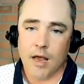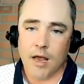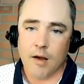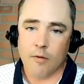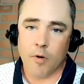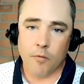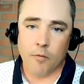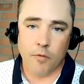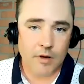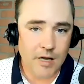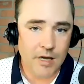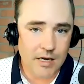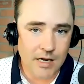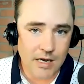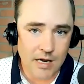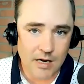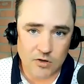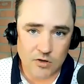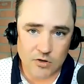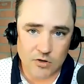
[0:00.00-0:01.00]
We really
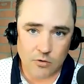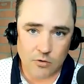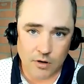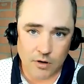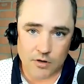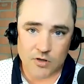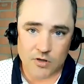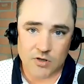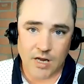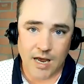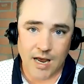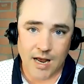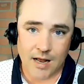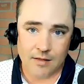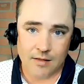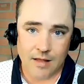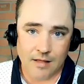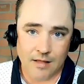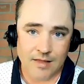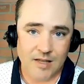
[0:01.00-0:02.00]
need to
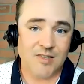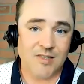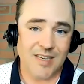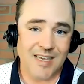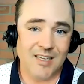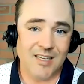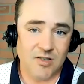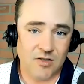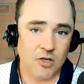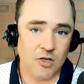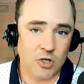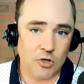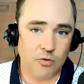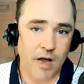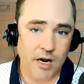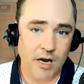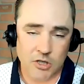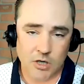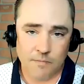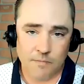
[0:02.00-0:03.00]
understand that this is the
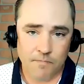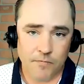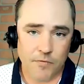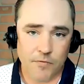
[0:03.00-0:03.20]
direction.